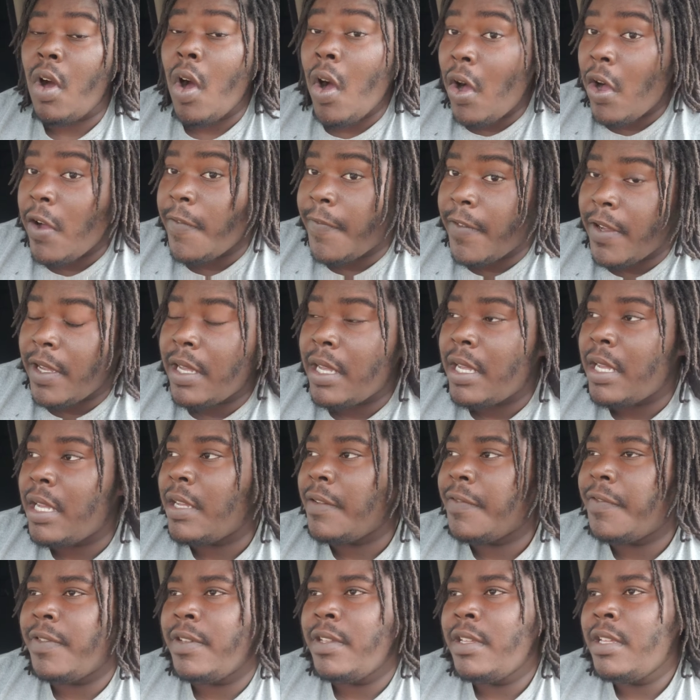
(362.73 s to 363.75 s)
off
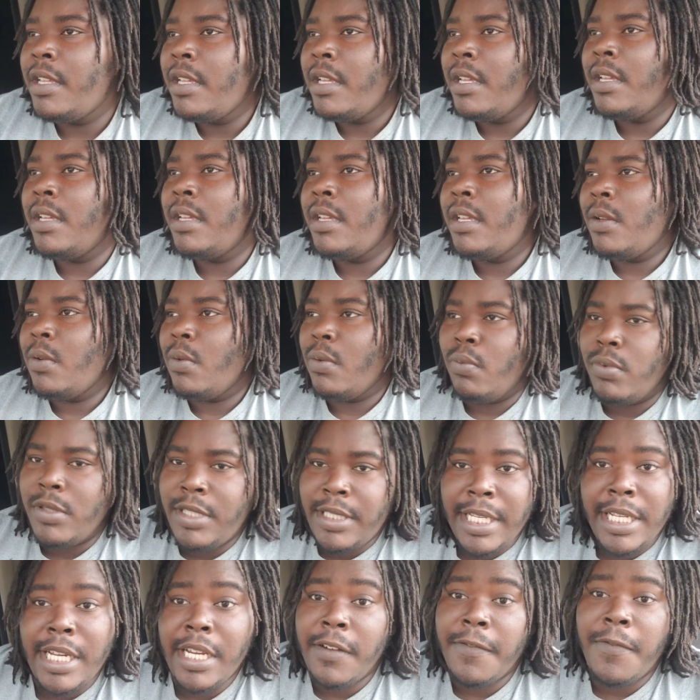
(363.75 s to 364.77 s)
of
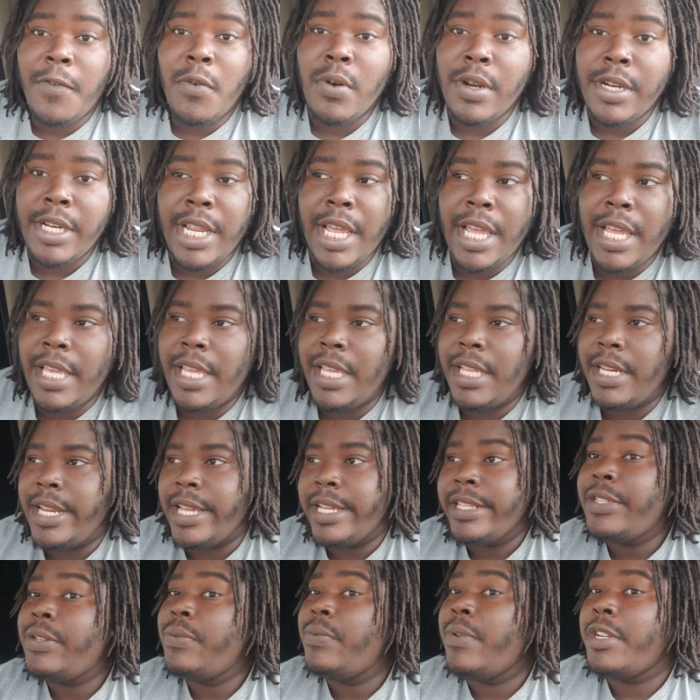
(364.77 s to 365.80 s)
sitting for a day and getting
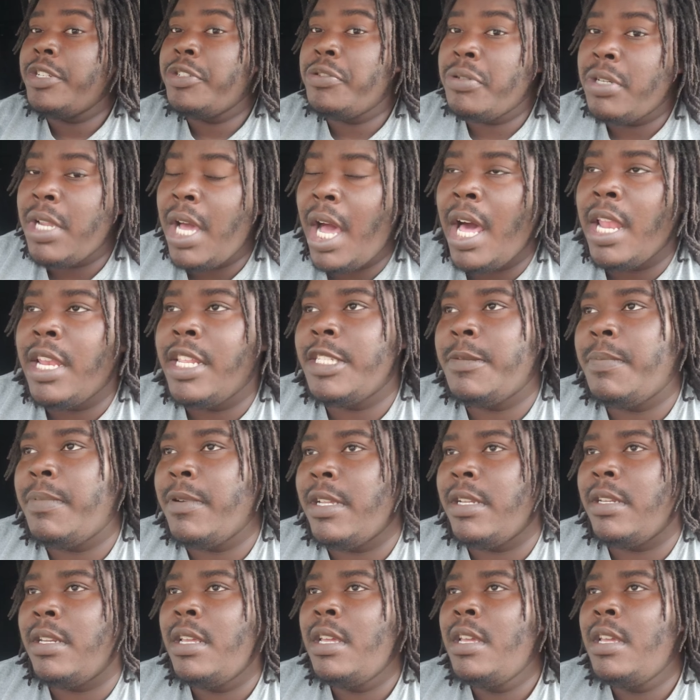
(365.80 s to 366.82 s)
that $200, but,